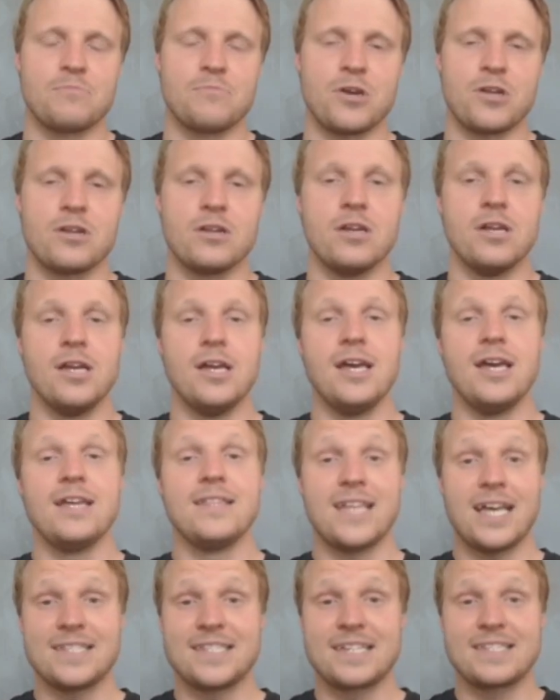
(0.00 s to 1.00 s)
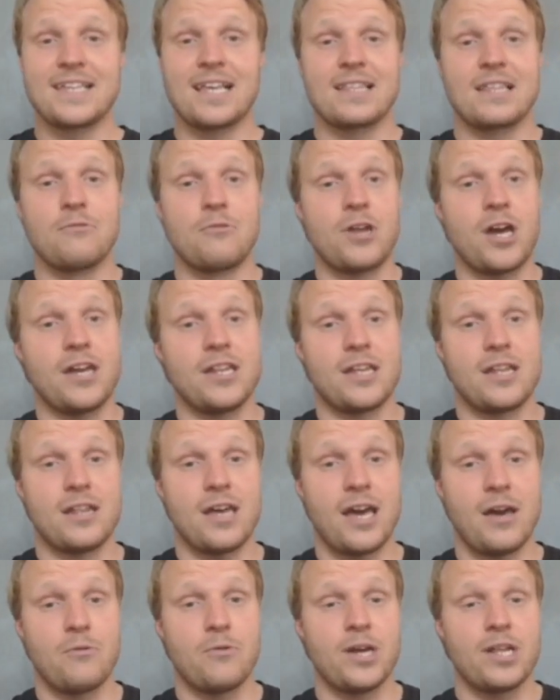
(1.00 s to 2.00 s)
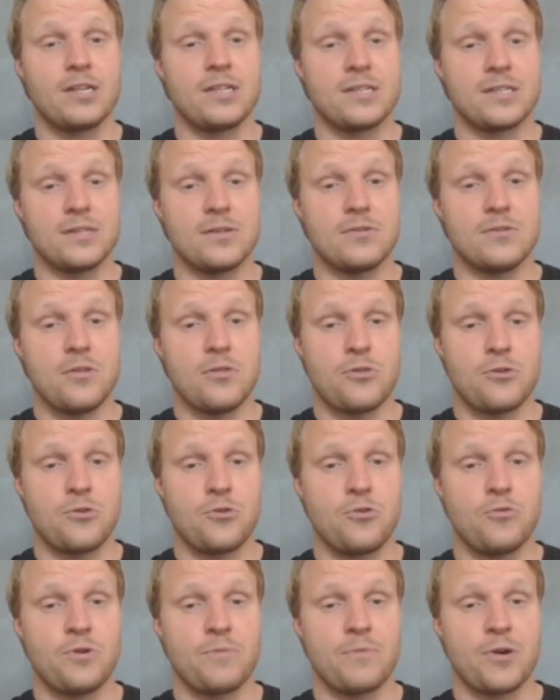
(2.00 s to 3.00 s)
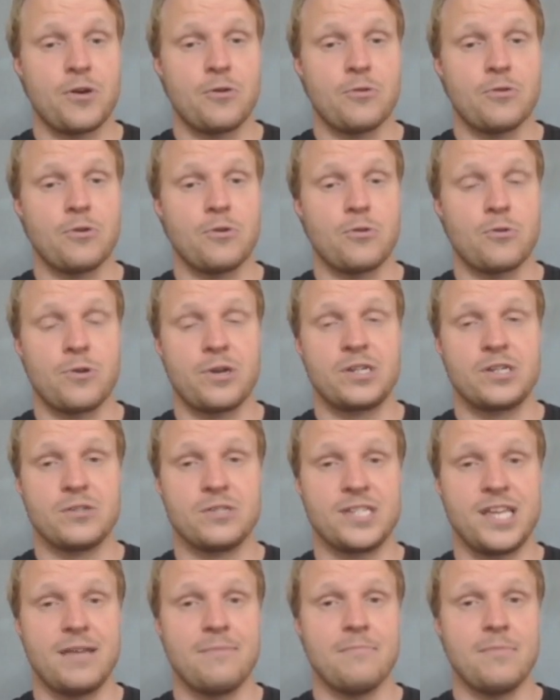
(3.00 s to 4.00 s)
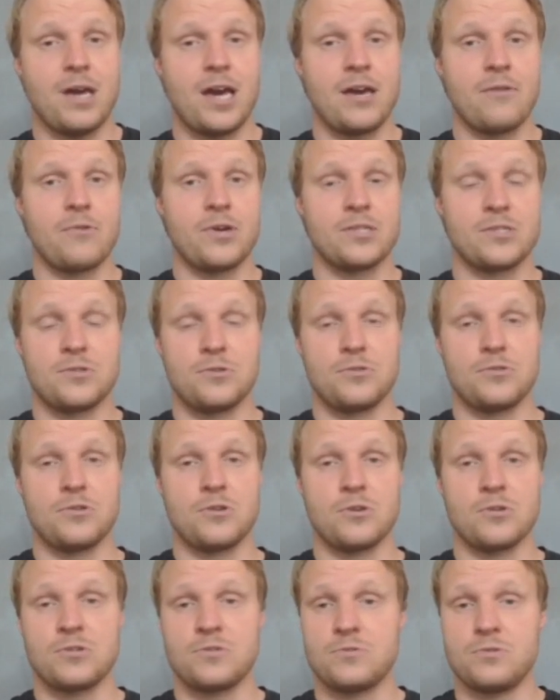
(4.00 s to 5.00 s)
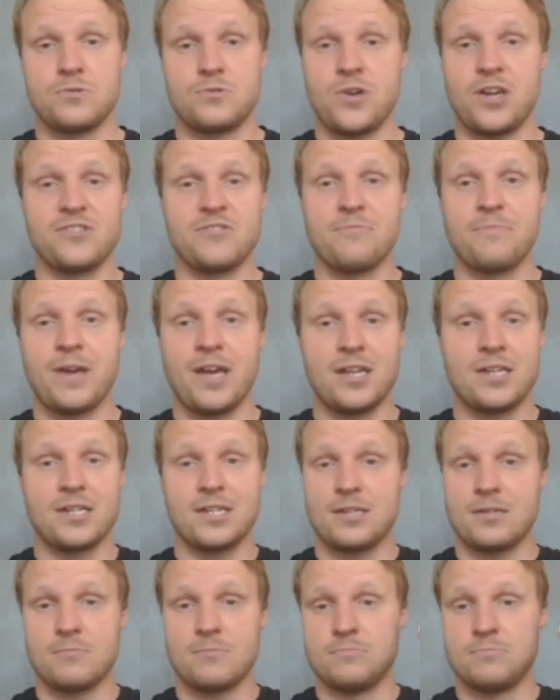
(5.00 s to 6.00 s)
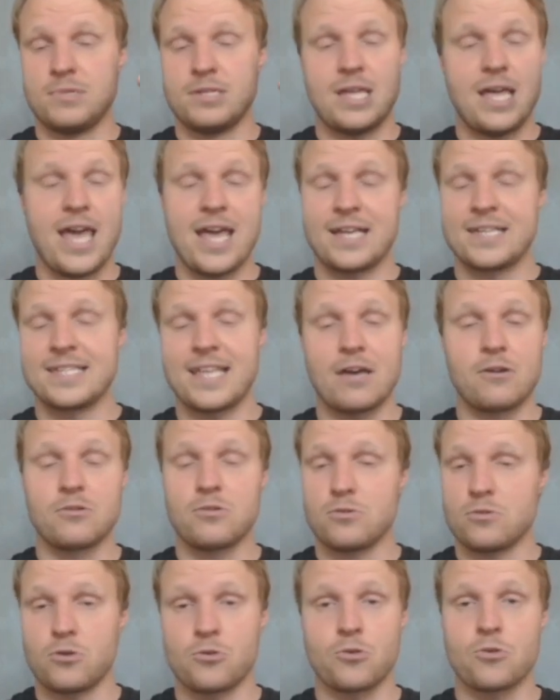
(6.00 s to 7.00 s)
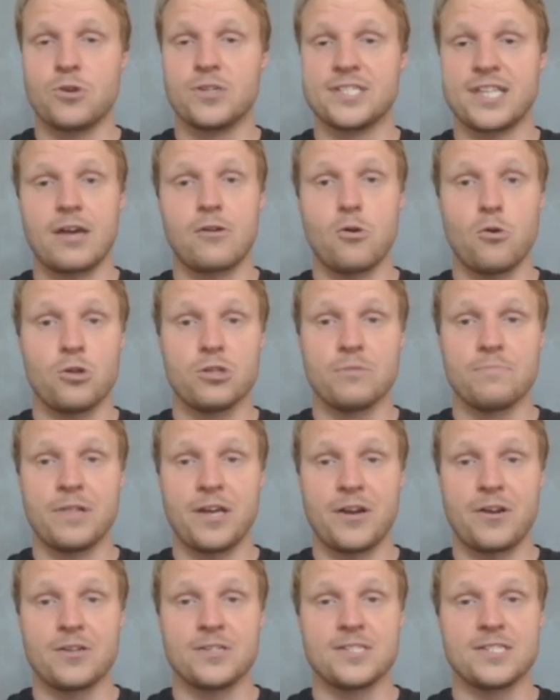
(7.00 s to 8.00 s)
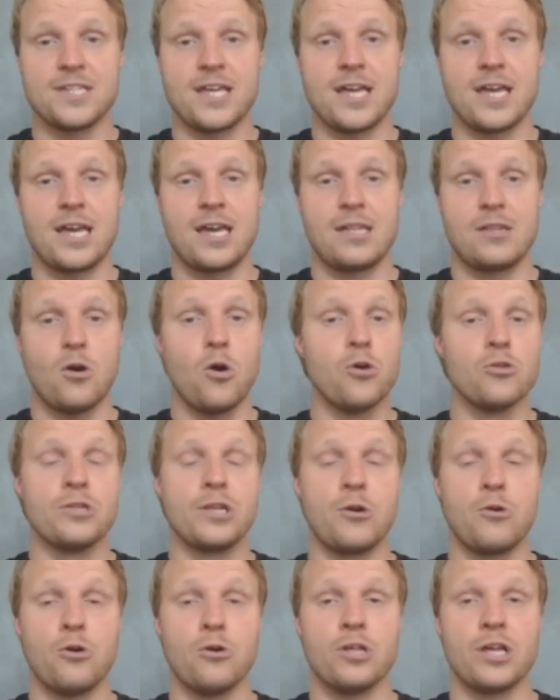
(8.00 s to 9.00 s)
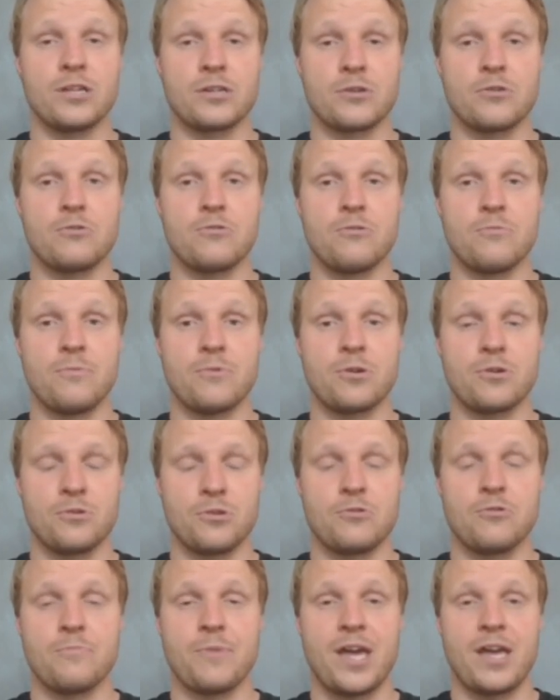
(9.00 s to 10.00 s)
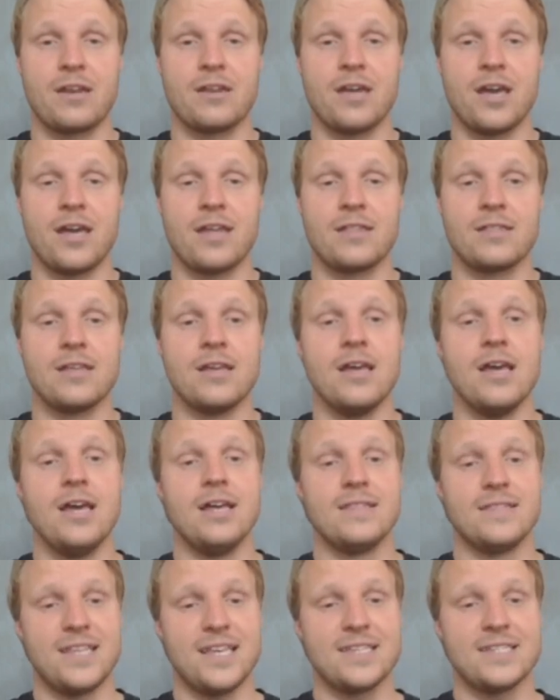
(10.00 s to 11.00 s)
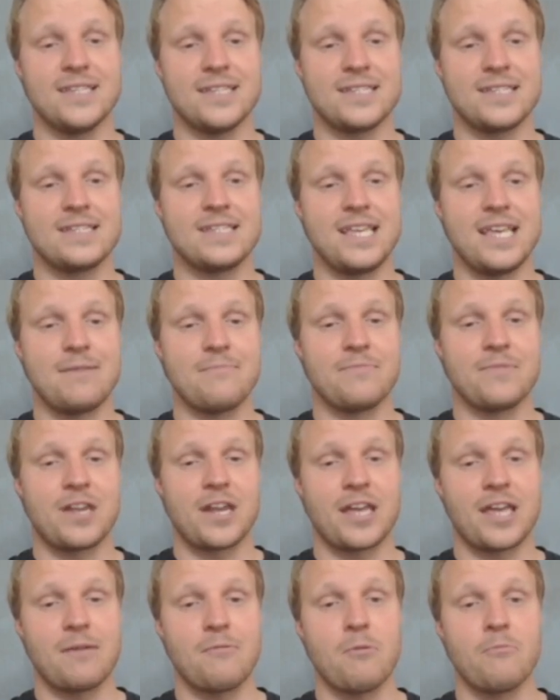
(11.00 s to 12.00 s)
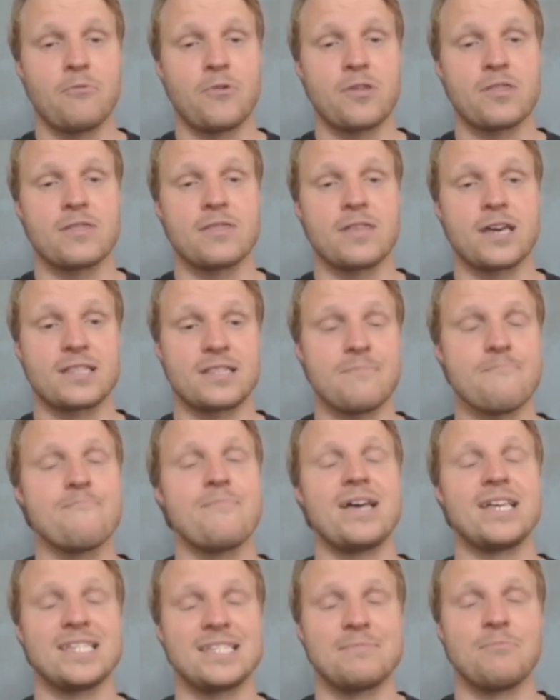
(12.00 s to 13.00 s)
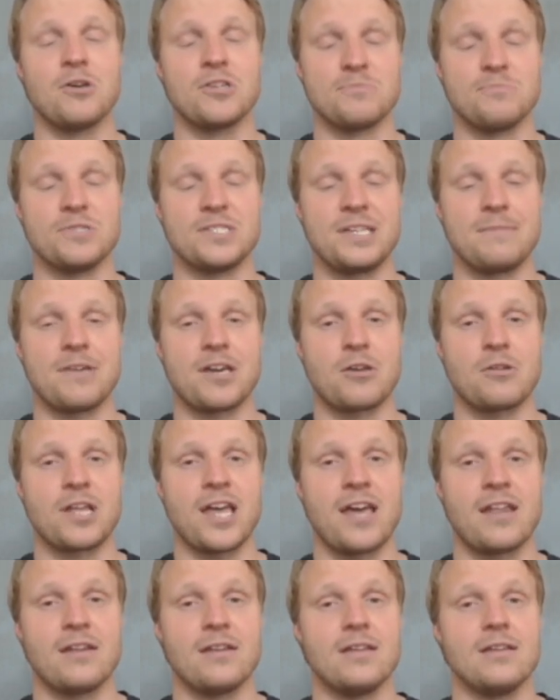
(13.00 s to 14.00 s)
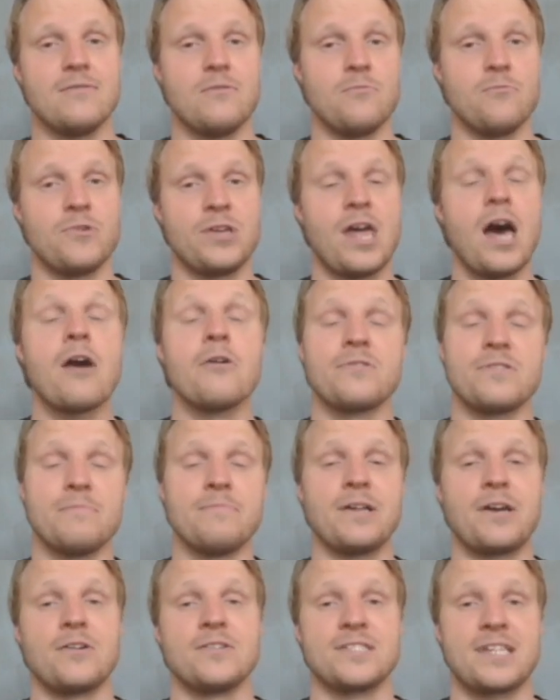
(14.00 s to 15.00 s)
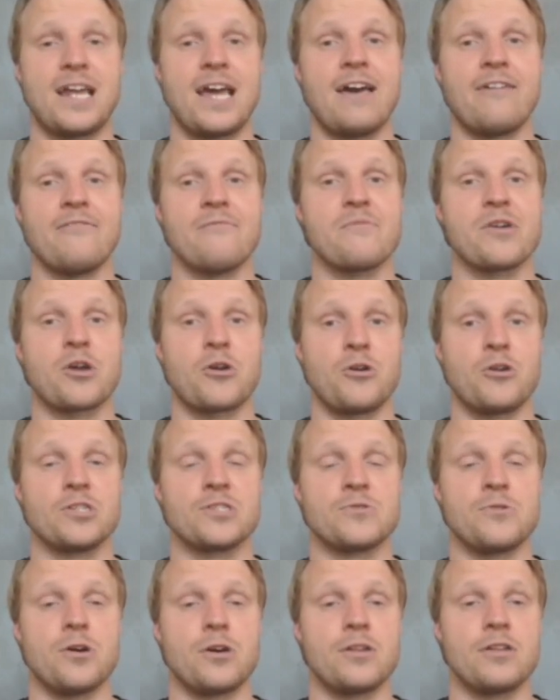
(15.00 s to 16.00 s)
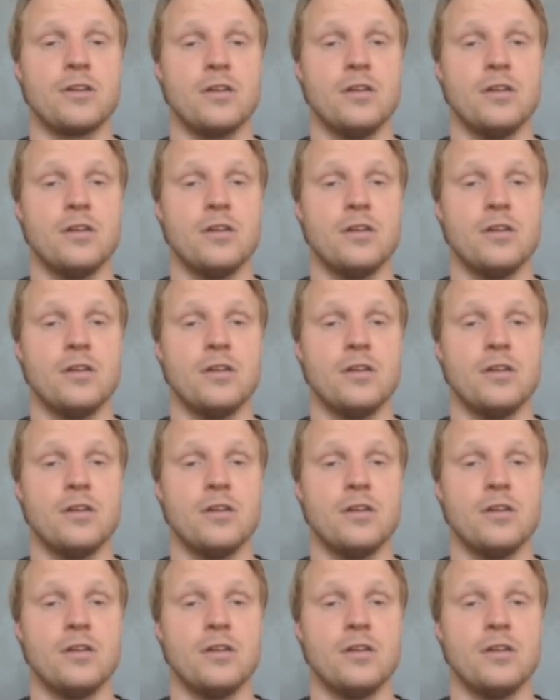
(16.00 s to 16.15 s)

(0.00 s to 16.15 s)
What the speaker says: But that's exactly what I did. I went through with my original team. I went to the transfer page, X'd out or crossed out all the players, and only Haaland could remain. And this is the team that I came up with, like the best possible team I could get without the players that I have in my current squad.